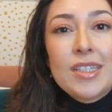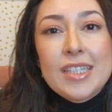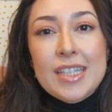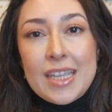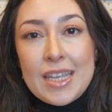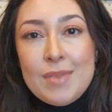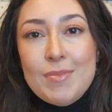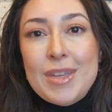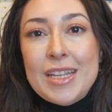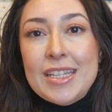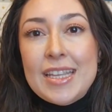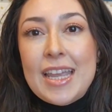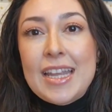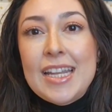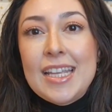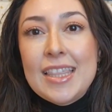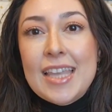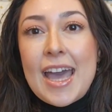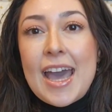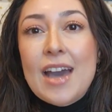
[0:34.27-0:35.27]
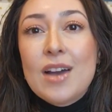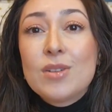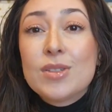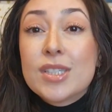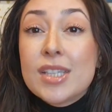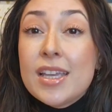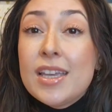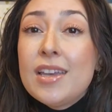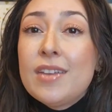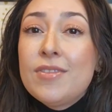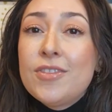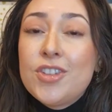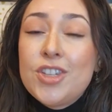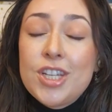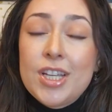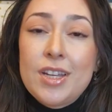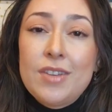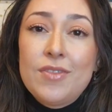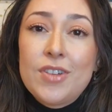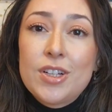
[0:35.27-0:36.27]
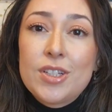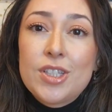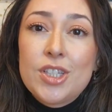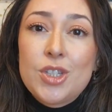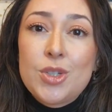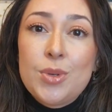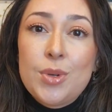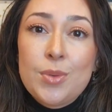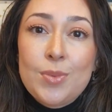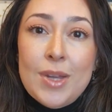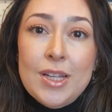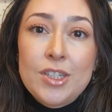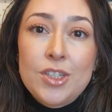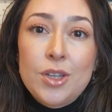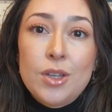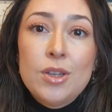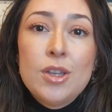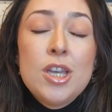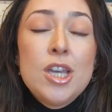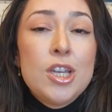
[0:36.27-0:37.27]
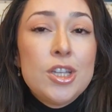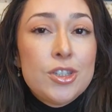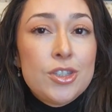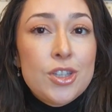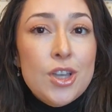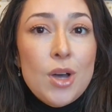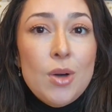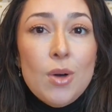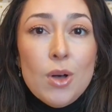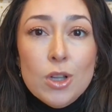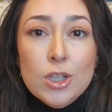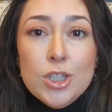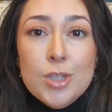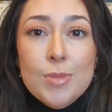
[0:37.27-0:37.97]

want to keep maintaining the house if she converts it to a rental. So